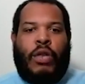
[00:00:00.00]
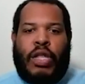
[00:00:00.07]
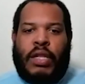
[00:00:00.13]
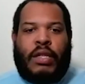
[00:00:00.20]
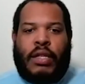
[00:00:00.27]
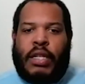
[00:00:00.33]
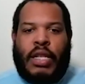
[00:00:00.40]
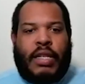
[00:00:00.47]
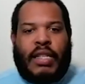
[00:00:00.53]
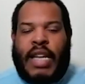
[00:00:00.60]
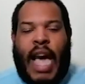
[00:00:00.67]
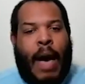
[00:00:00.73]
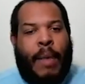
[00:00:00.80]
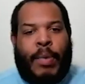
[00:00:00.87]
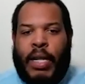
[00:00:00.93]
this
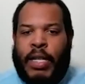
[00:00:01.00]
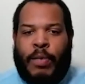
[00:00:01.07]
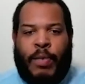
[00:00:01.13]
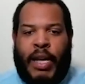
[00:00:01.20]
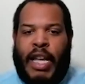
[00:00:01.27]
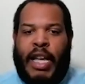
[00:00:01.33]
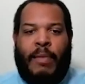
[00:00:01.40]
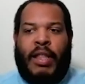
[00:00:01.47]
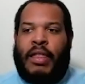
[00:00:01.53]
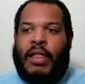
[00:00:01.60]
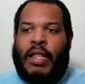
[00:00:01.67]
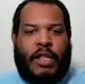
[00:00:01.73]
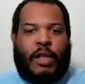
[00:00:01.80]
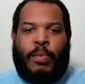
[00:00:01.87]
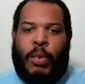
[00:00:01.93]
capitalist behemoth
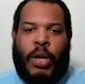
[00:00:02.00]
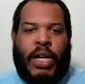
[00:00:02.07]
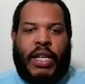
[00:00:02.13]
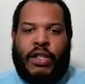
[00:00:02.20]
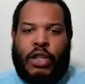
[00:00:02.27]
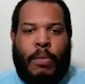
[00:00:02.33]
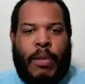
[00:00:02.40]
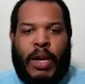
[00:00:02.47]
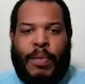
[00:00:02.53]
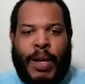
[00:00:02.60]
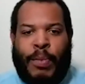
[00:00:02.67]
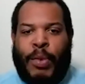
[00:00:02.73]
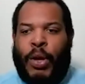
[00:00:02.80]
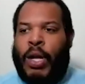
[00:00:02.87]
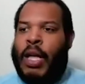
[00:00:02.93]
that's exploiting so many
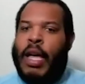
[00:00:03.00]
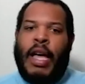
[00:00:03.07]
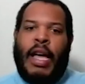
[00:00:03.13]
people.